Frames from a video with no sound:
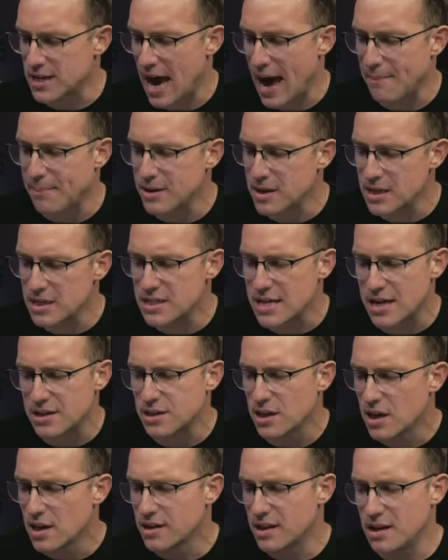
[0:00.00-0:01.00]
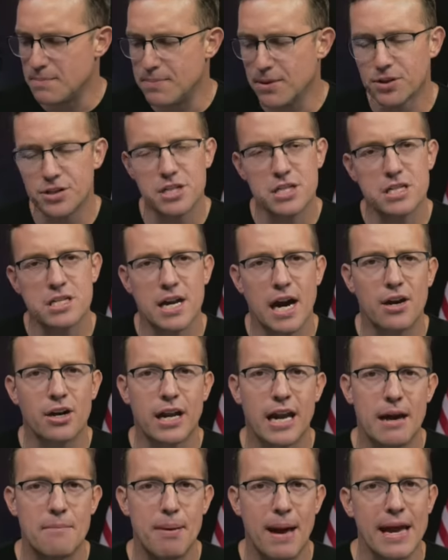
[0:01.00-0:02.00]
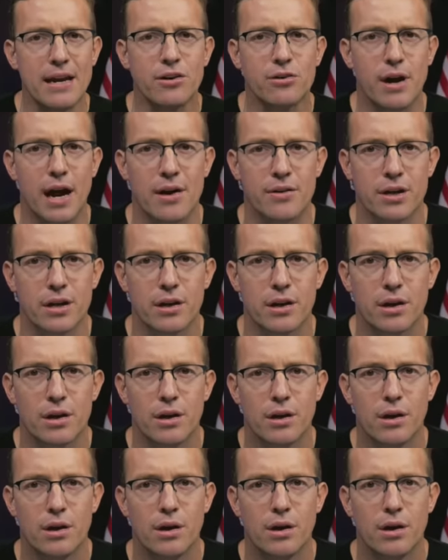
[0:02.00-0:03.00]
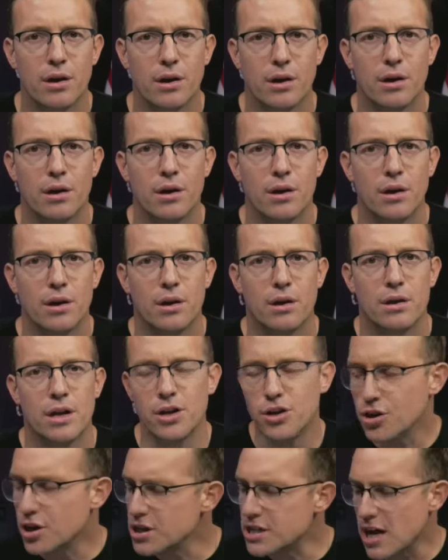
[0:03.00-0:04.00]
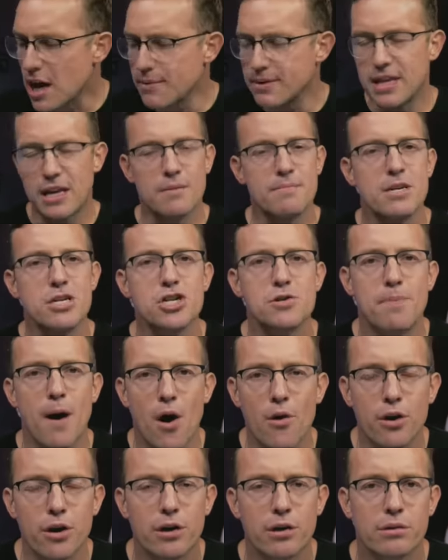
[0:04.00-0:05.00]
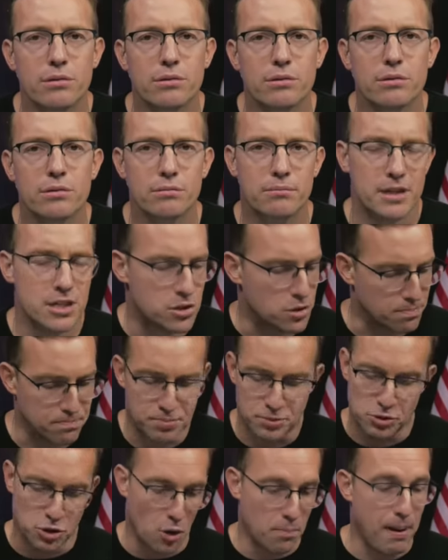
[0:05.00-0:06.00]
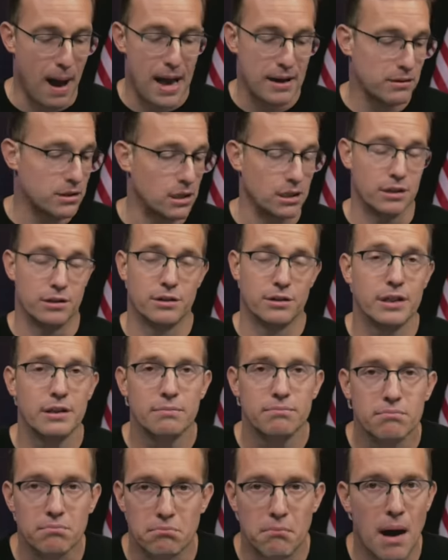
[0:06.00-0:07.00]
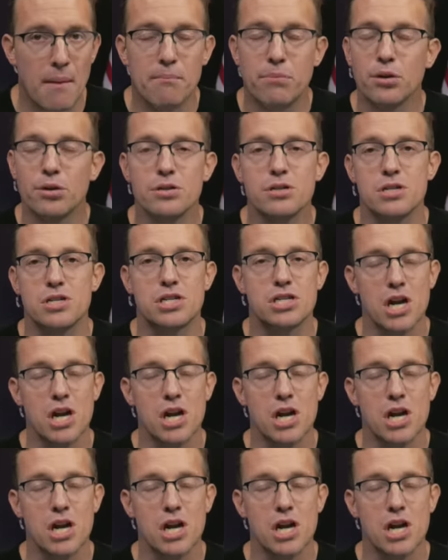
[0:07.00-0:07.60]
this happened. He says that he built his entire campaign around it. Now, you can tell me that he misspoke. Joe Biden clearly mumbles and